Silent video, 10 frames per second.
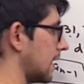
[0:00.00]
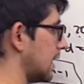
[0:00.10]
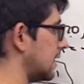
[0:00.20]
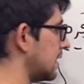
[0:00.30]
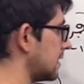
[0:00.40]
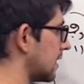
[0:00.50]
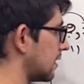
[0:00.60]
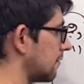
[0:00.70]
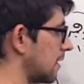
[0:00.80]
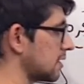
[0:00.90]
It is
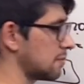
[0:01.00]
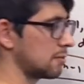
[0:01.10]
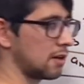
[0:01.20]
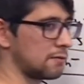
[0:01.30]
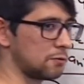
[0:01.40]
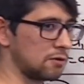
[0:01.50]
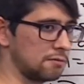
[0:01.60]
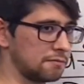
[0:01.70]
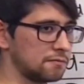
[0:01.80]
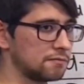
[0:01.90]
not divisible by
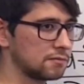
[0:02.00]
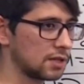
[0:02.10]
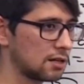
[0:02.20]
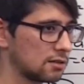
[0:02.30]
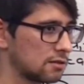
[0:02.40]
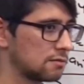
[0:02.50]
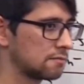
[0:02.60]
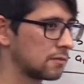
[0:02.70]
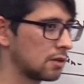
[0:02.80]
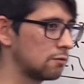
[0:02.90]
4. Yes.
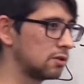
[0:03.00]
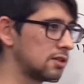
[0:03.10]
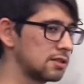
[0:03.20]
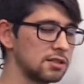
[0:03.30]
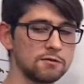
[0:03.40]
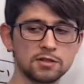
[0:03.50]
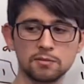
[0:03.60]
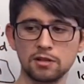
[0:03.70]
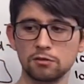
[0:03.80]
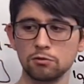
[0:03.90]
What is the
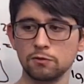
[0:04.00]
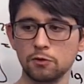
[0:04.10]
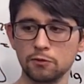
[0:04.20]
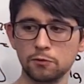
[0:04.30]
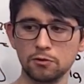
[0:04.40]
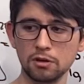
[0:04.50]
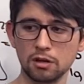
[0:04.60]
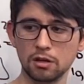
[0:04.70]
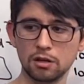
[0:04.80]
divisibility rule for 4?